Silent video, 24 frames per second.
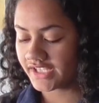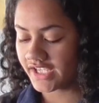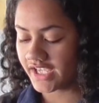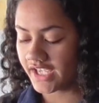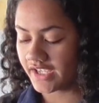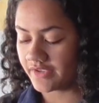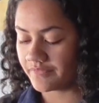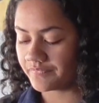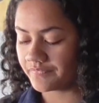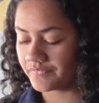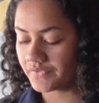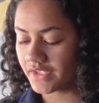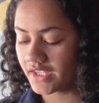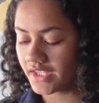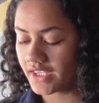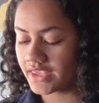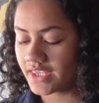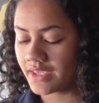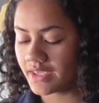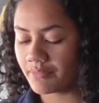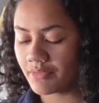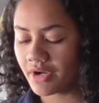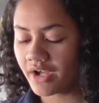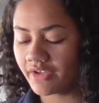say
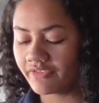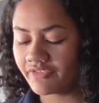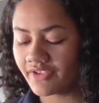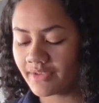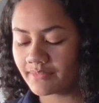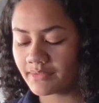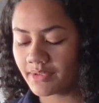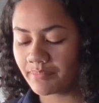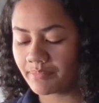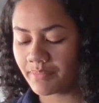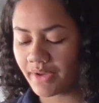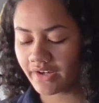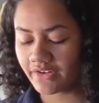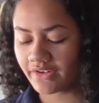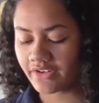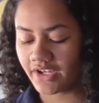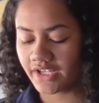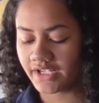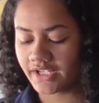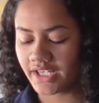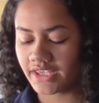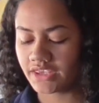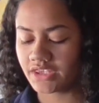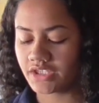that my family
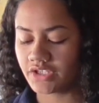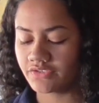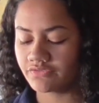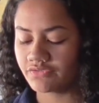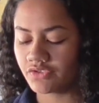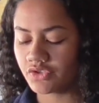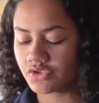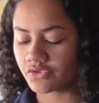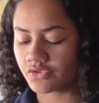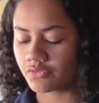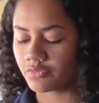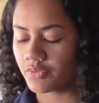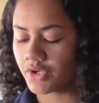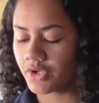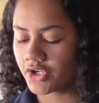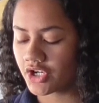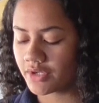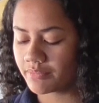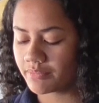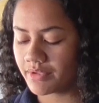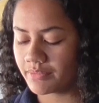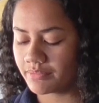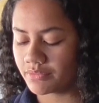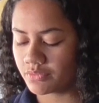background and the views of
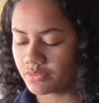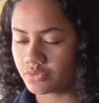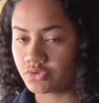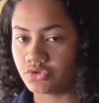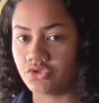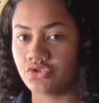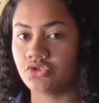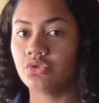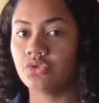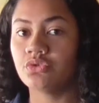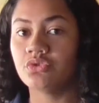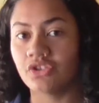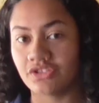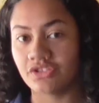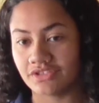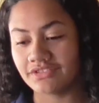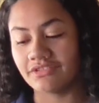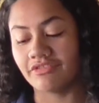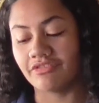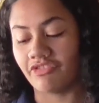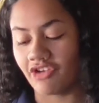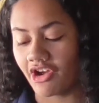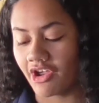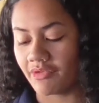one-eyed people do
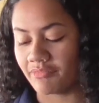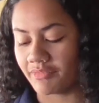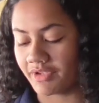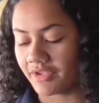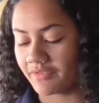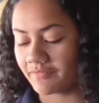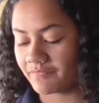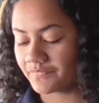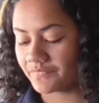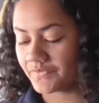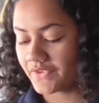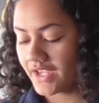not define me.